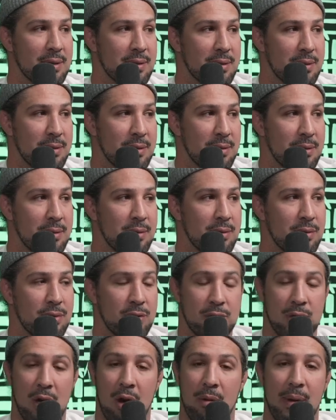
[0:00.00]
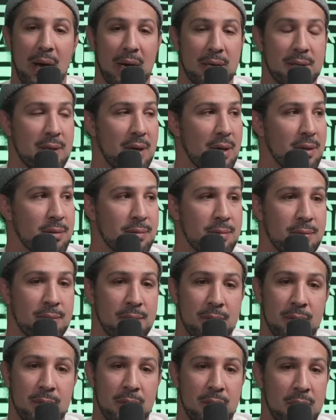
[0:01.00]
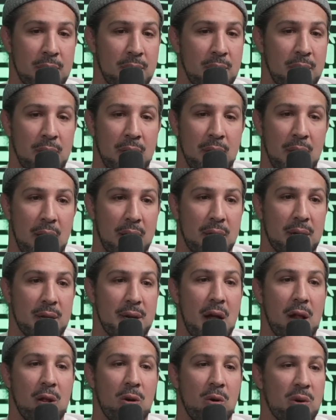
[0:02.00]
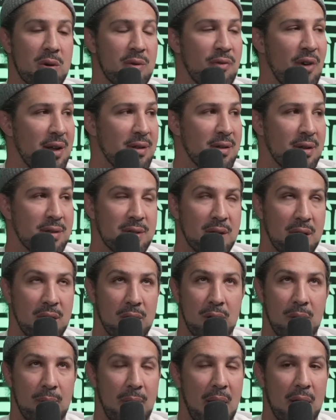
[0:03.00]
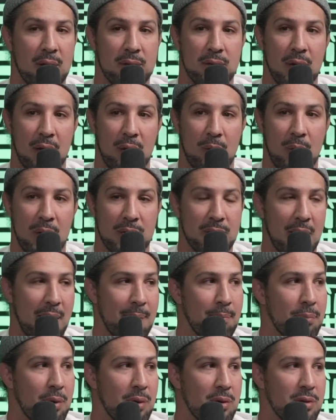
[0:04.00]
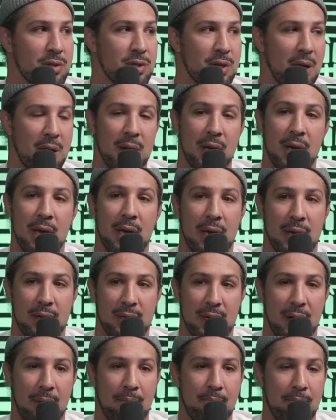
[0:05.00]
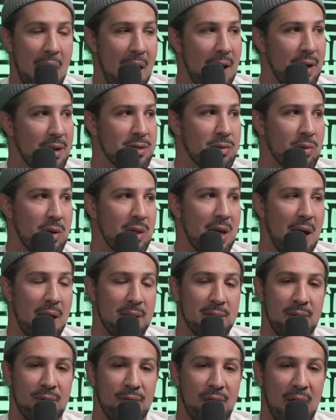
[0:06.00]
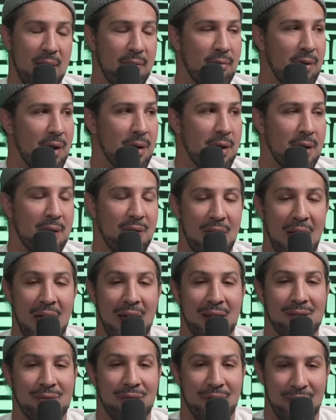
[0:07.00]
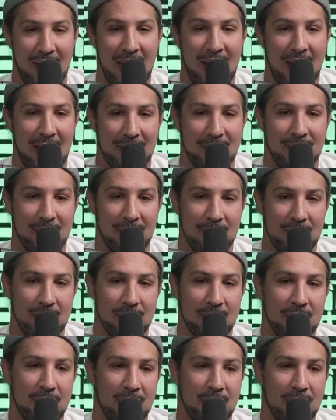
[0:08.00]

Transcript: That's so Mexican. So Mexican. And Canelo always fights on Cinco de Mayo, so you gotta watch that bullshit. He's like a minus three thousand favorite. Thanks for that, dude.